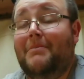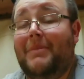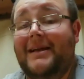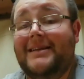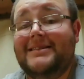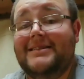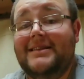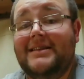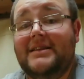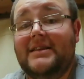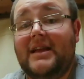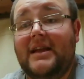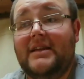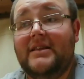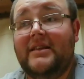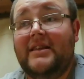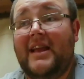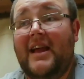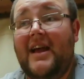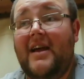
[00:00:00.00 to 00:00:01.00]
Basically,
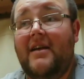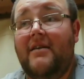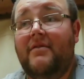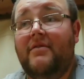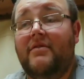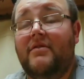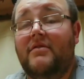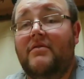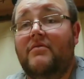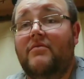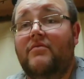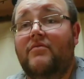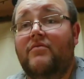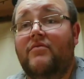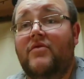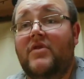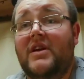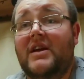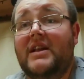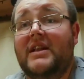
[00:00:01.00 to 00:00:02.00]
that they're
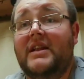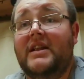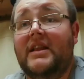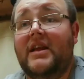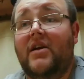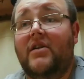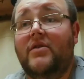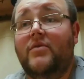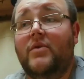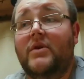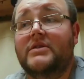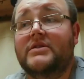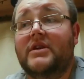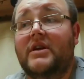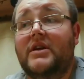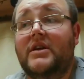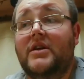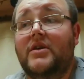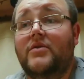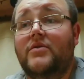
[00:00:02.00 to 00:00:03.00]
really the only ones
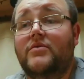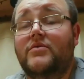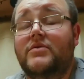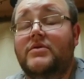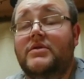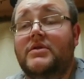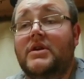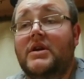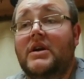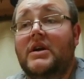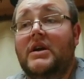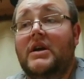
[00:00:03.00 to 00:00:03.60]
I use.